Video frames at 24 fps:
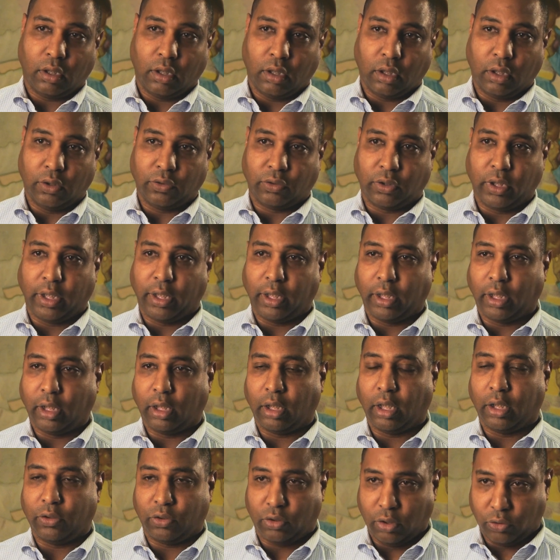is getting
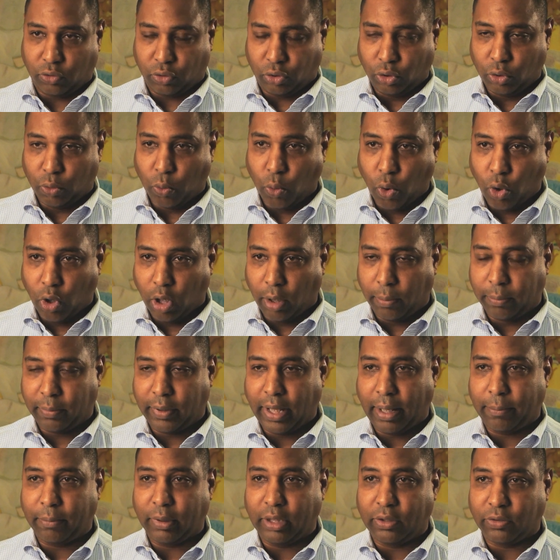is, is too warm,
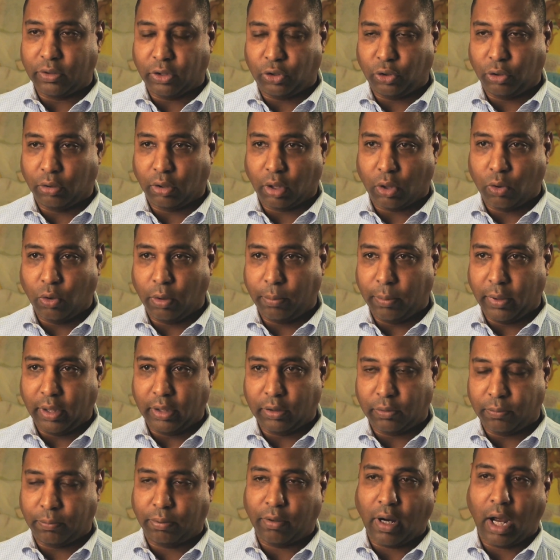that means that your equipment,
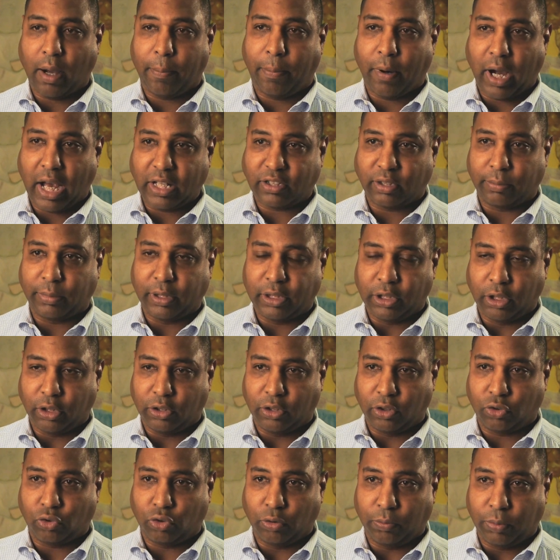possibly your
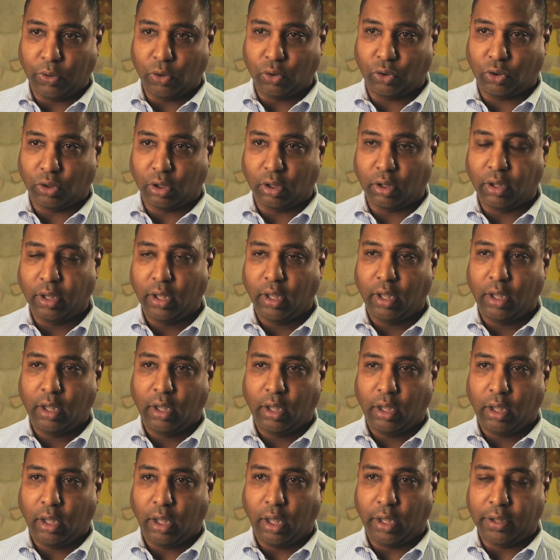distribution
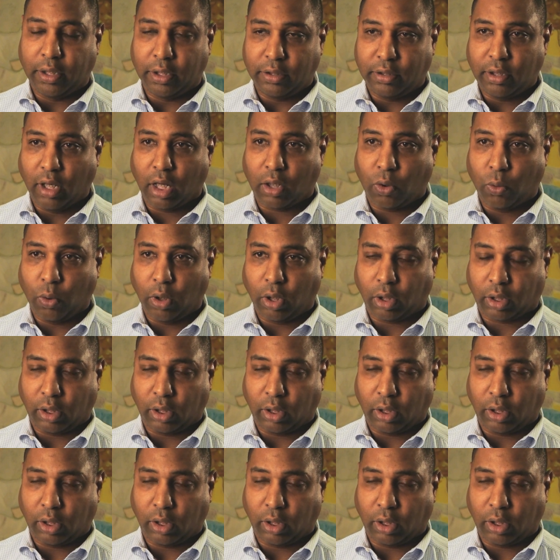and the ductwork